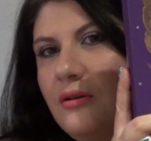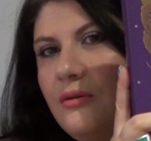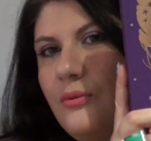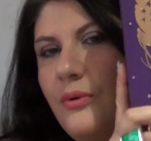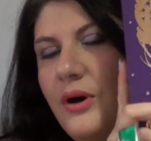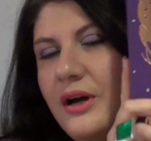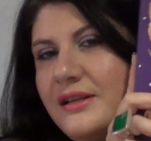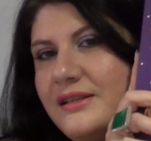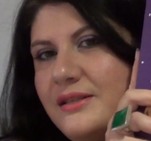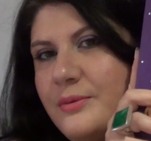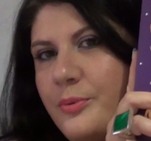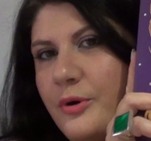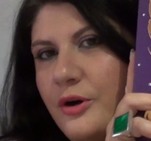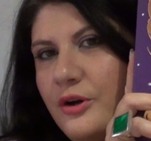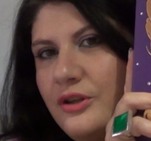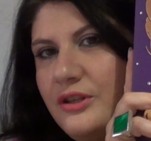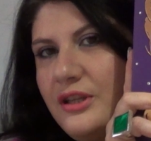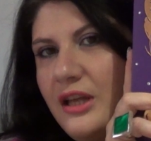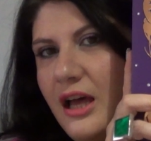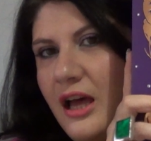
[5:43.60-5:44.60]
once
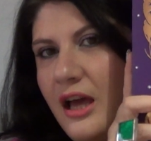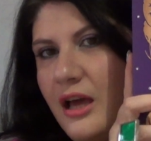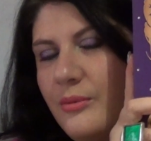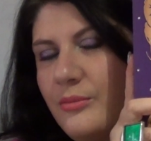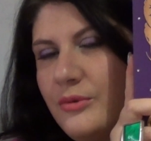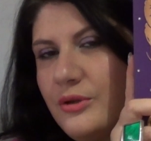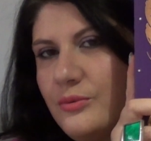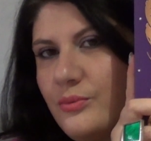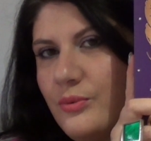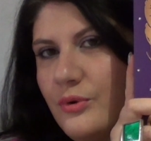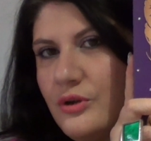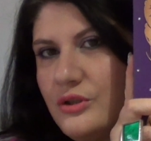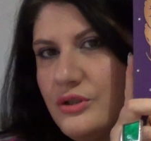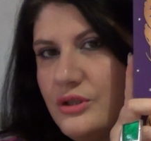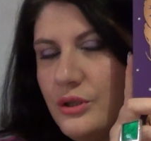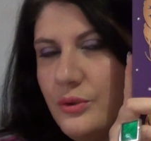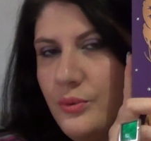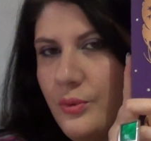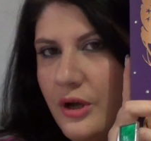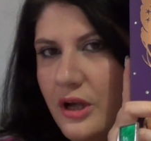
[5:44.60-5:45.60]
upon a time it was
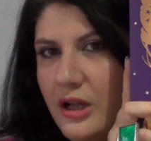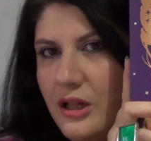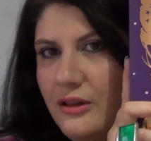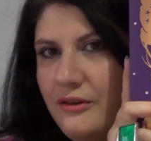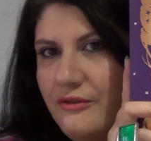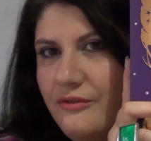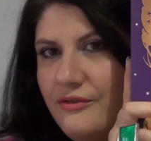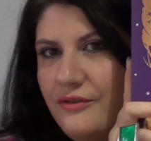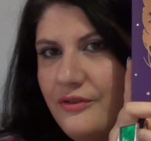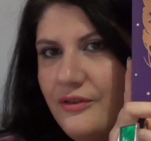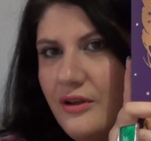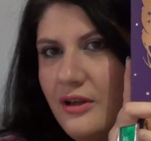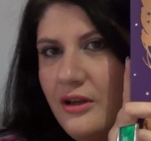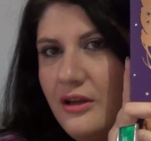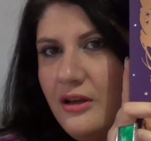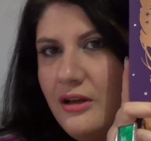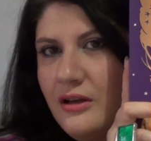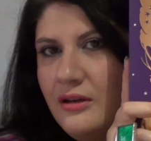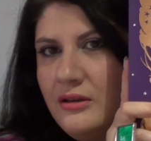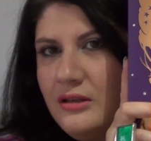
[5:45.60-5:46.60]
the
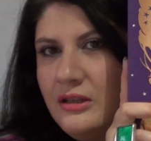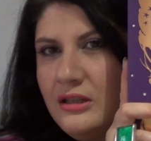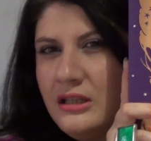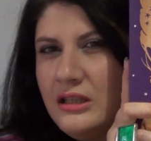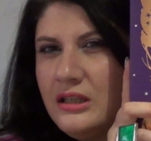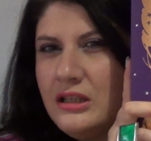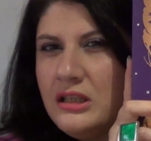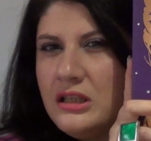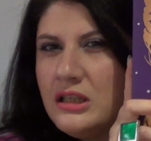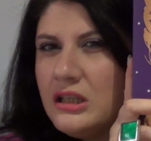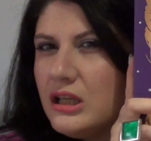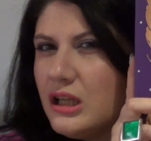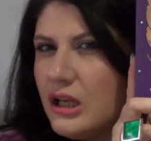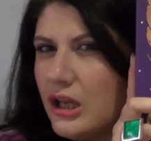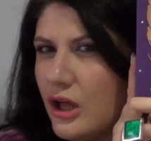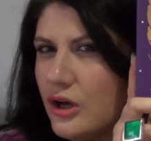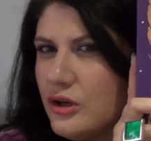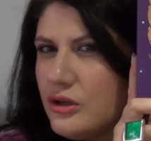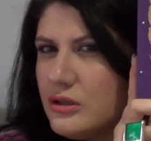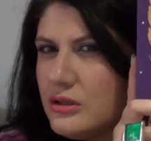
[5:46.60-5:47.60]
12
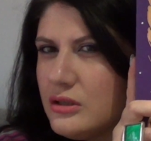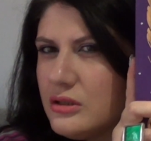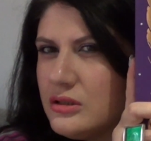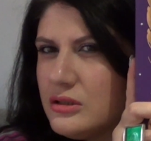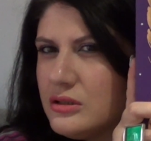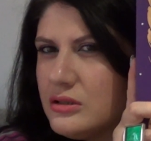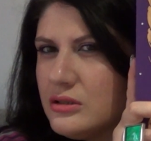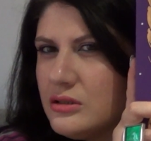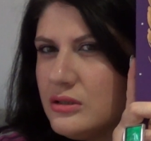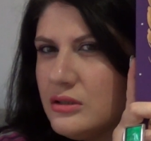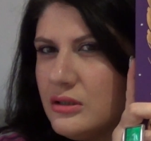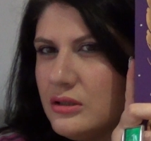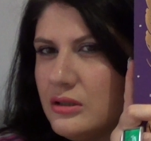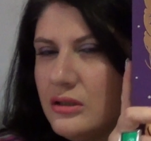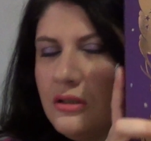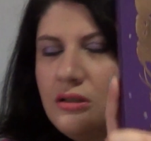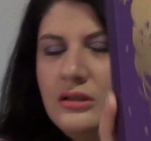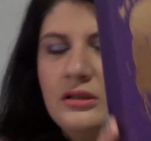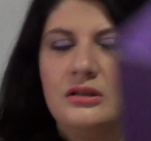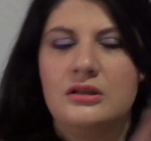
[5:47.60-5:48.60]
clocks
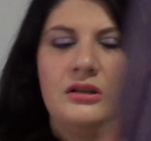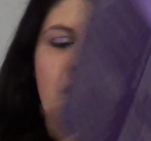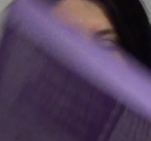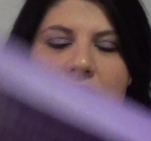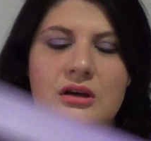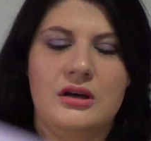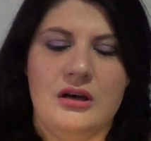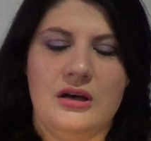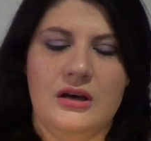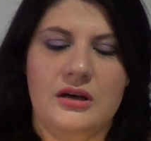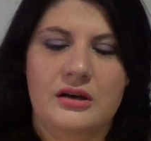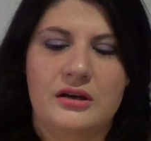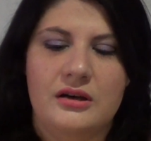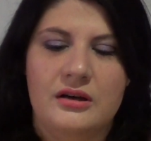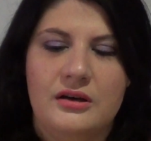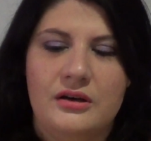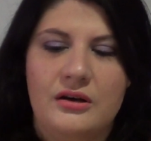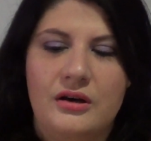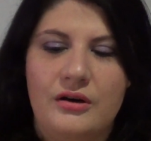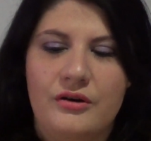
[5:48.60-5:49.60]

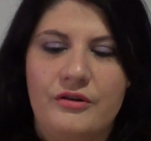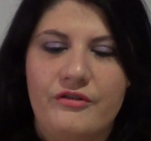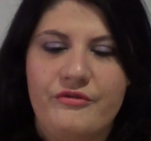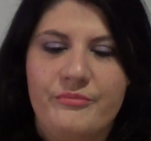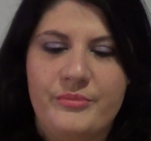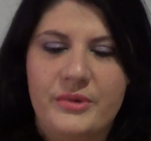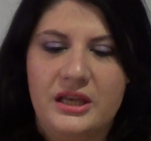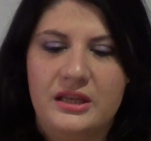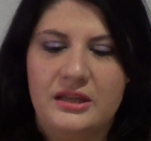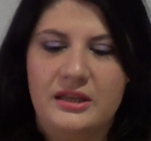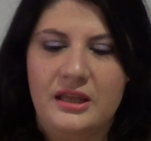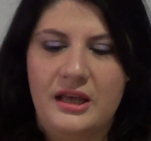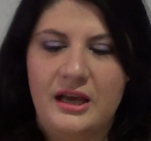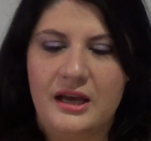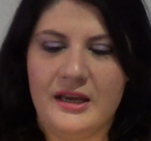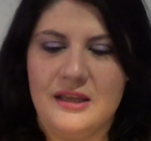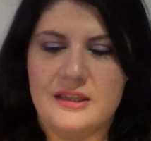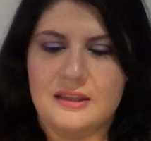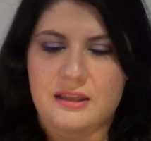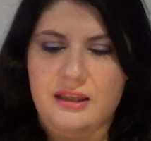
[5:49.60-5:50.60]
of
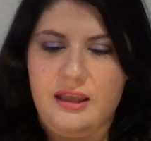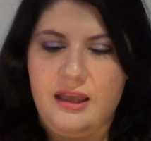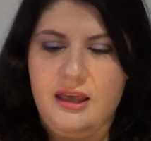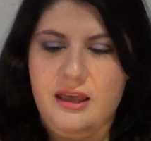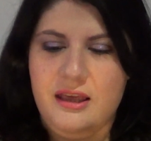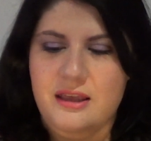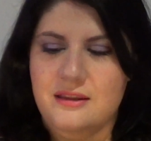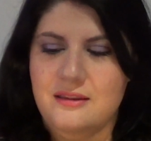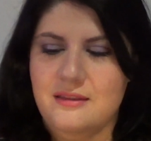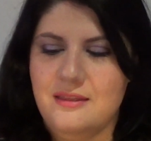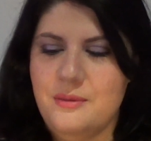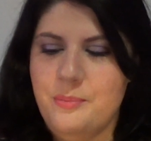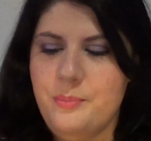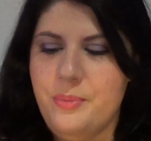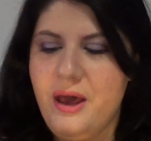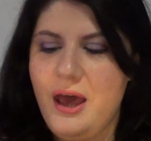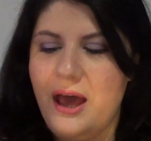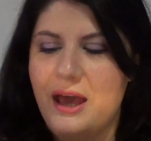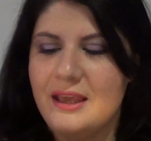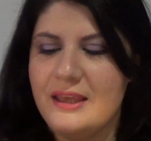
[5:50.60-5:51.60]
midnight, and the
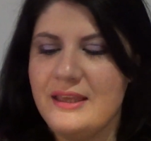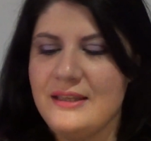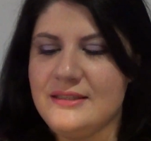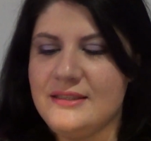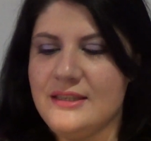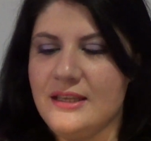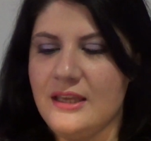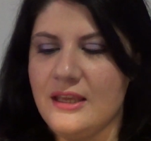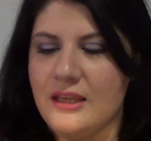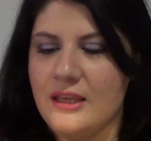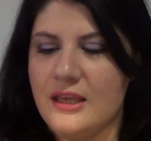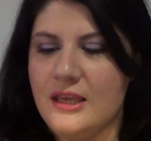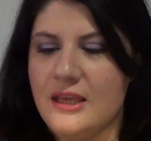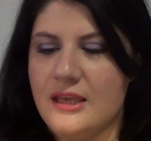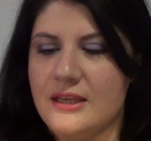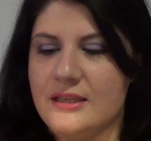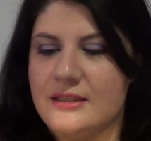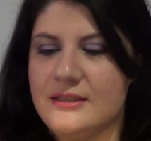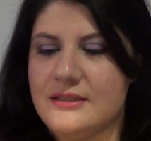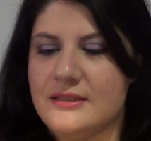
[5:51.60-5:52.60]
packaging
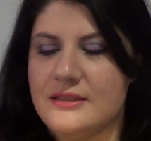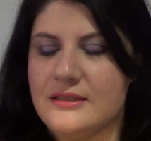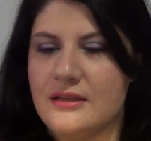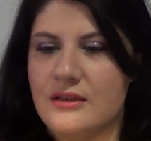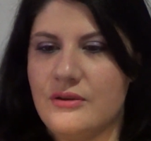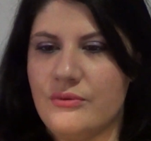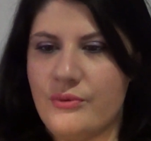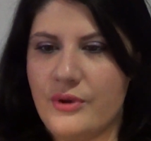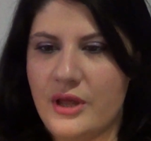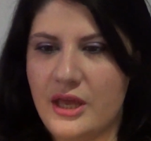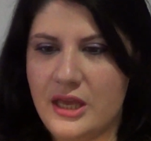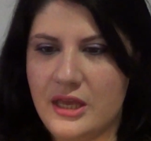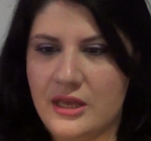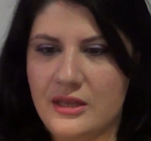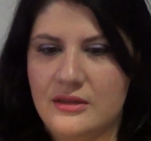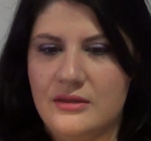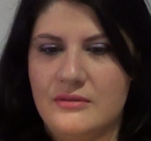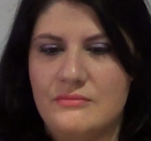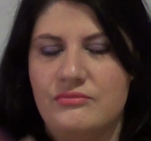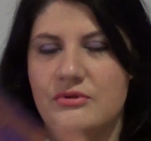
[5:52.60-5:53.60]
is great,